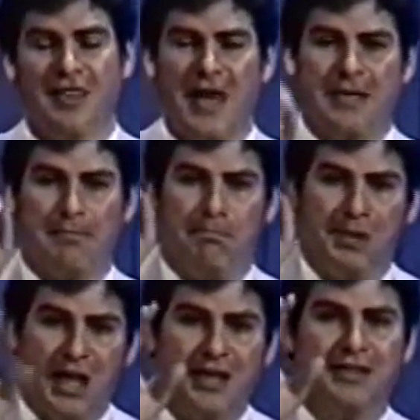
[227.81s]
That
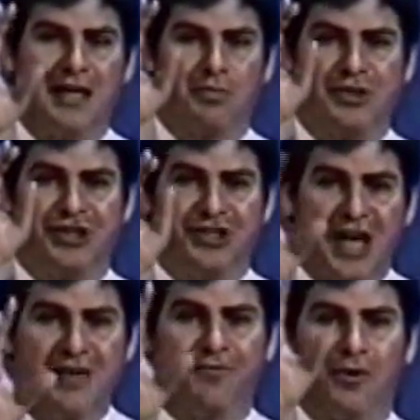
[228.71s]
blood that was
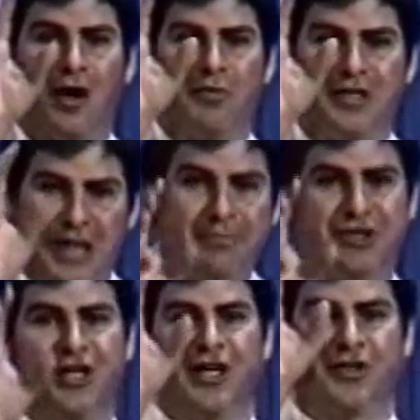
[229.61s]
shed for our
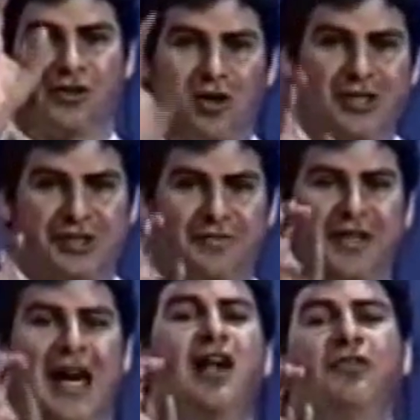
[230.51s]
redemption on the cross
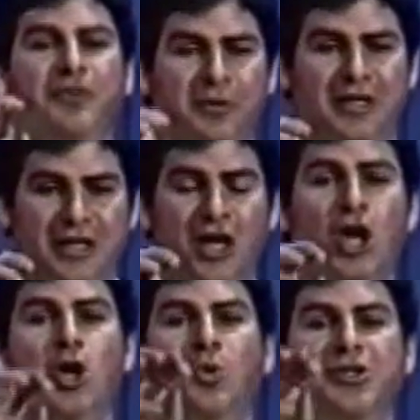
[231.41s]
of Calvary
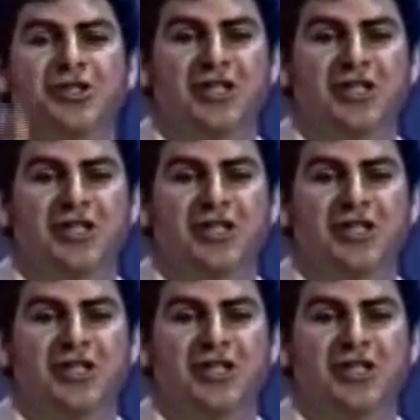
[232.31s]
was